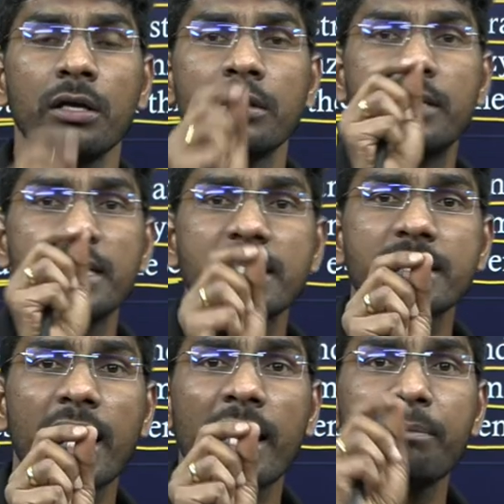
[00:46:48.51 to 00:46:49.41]
This
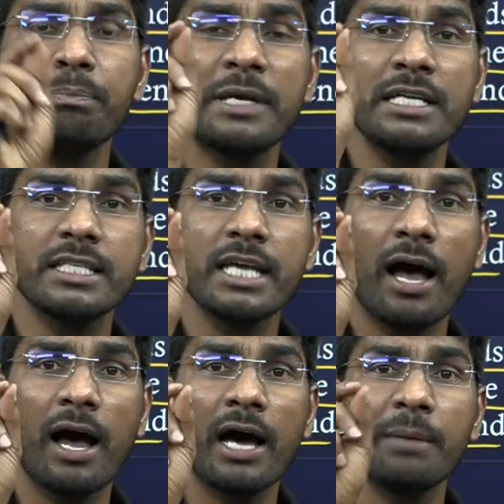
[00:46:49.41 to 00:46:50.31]
time
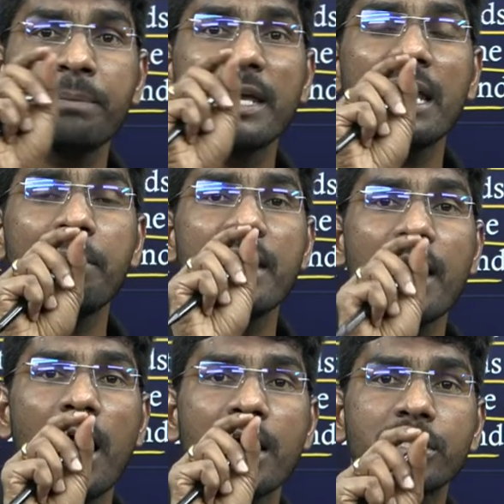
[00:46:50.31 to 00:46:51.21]
PCR,
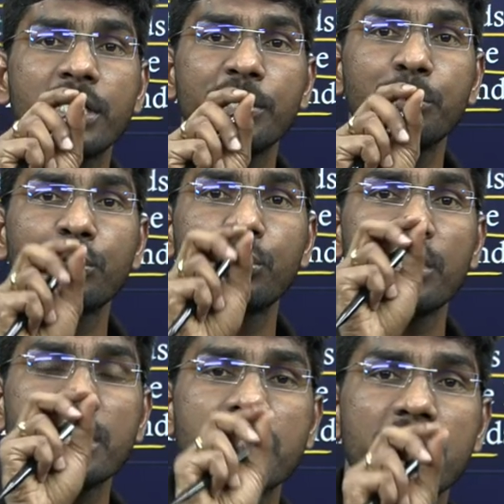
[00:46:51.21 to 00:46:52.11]
PBR322,
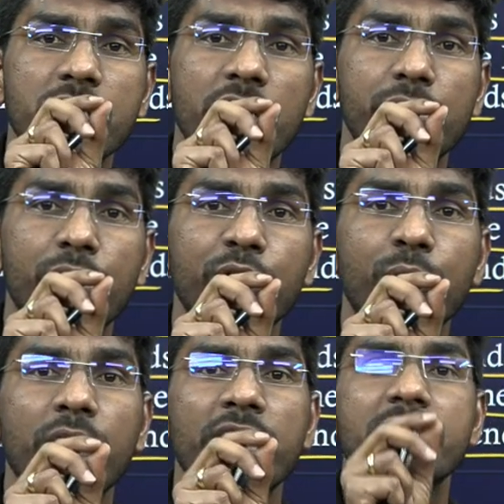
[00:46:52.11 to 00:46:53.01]
restriction
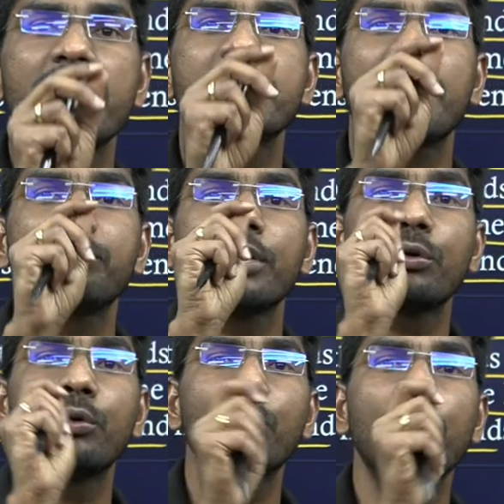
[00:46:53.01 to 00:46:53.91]
endonuclease enzyme
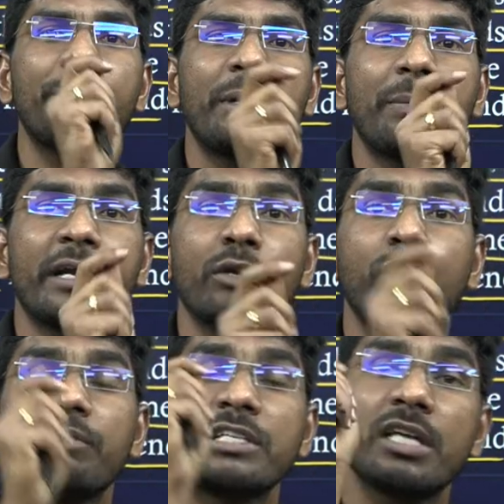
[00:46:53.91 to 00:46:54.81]
thoroughly prepared and
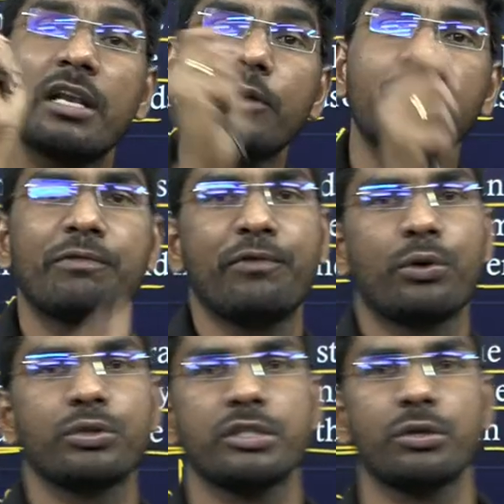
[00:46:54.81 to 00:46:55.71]
go even gel
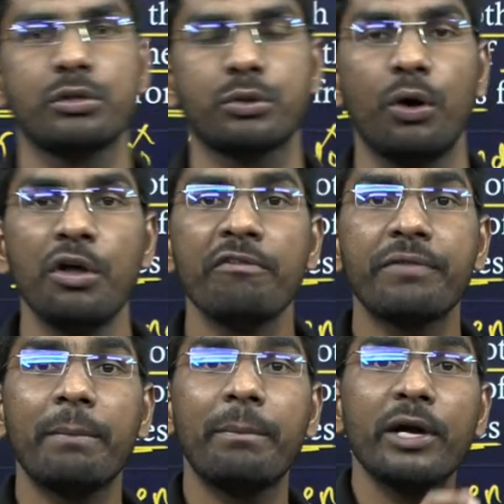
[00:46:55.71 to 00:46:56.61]
electrophoresis also
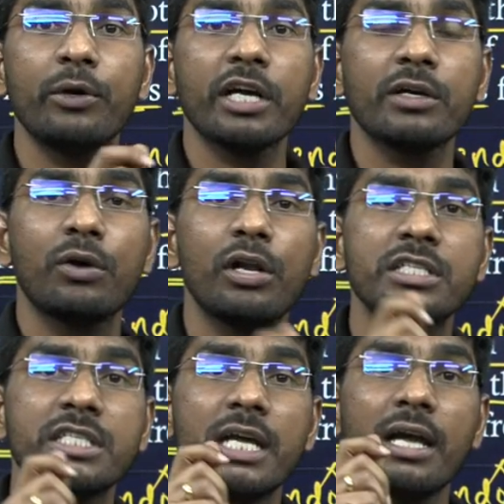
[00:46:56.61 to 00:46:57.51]
from
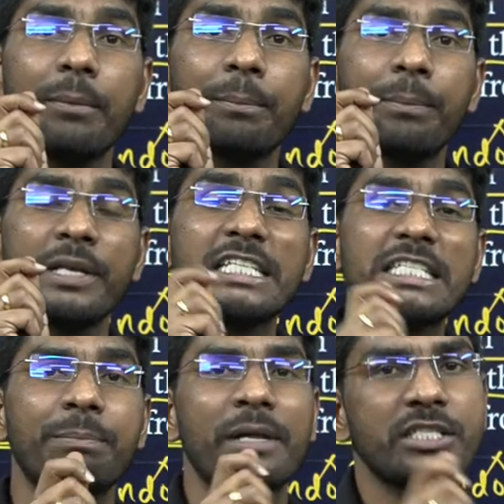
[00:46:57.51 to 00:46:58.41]
biotechnology
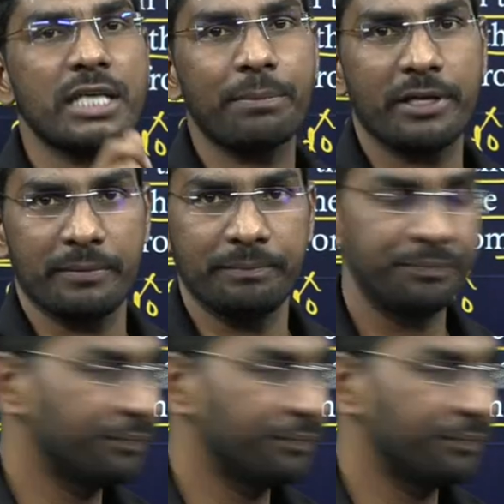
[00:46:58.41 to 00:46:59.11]
principal chapter.